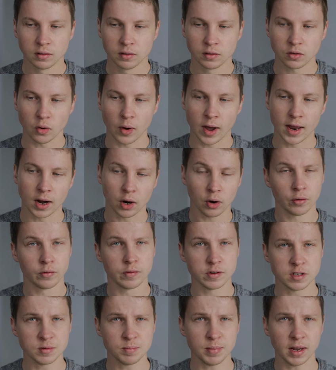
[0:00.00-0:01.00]
So I had a lot of
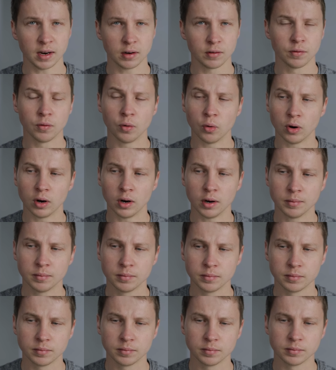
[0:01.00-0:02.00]
respect for
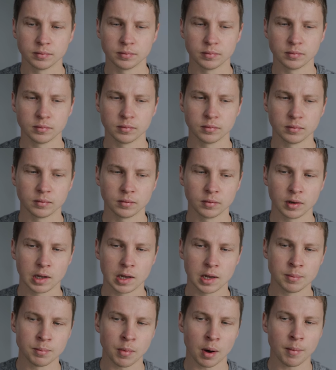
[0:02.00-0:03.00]

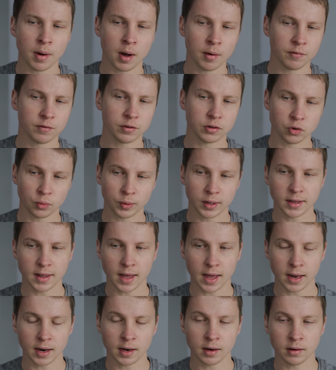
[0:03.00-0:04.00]
my mum for doing
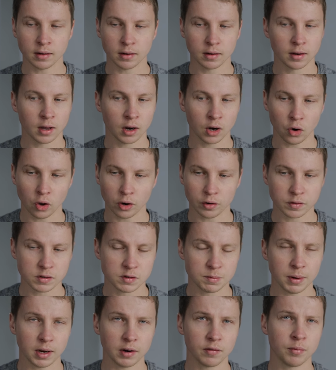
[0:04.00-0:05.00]
that, and a lot of
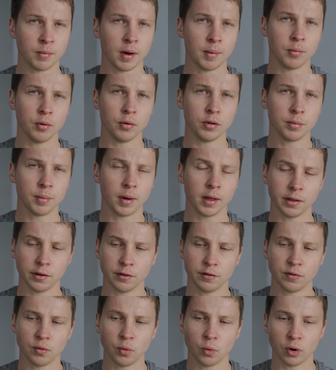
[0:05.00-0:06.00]
respect for my birth mother
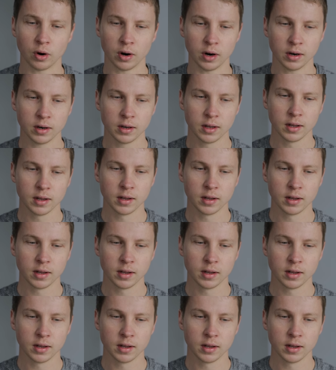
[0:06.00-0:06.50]
for